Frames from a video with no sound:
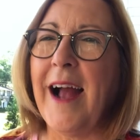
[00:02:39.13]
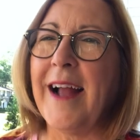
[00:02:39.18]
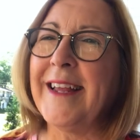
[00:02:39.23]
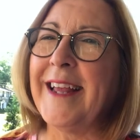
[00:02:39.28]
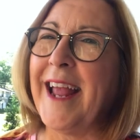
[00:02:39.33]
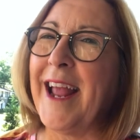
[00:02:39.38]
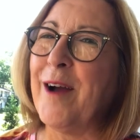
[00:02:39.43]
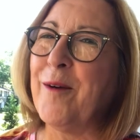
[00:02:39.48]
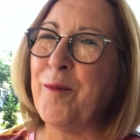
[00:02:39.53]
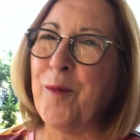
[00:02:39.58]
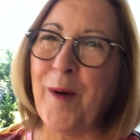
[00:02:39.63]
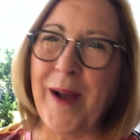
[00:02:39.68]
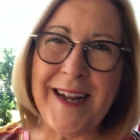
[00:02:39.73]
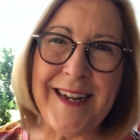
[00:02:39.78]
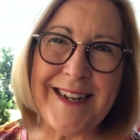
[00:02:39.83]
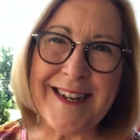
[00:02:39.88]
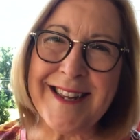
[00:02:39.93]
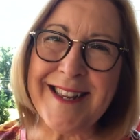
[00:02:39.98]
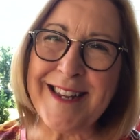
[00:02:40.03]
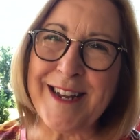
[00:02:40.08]
I can't
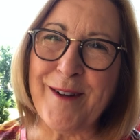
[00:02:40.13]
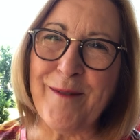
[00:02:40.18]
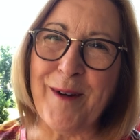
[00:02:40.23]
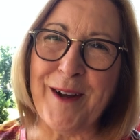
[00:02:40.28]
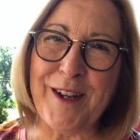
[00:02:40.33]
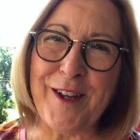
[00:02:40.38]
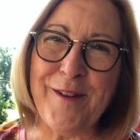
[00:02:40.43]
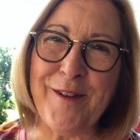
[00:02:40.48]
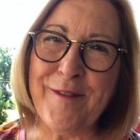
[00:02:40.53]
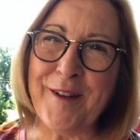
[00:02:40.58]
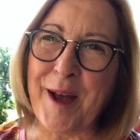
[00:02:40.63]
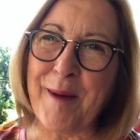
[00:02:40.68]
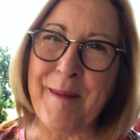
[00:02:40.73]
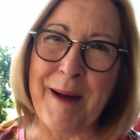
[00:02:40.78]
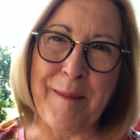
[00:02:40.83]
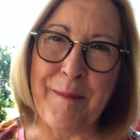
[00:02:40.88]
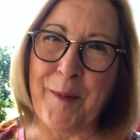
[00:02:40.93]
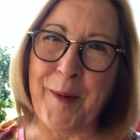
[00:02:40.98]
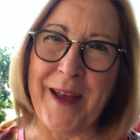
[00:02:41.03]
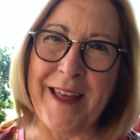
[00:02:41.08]
wait to see what you've come
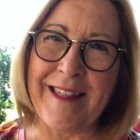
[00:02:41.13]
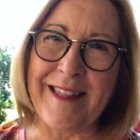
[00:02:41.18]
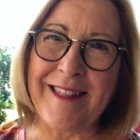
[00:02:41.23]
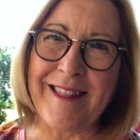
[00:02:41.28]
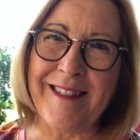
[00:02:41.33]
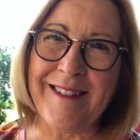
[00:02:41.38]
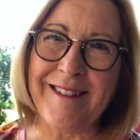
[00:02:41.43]
up with.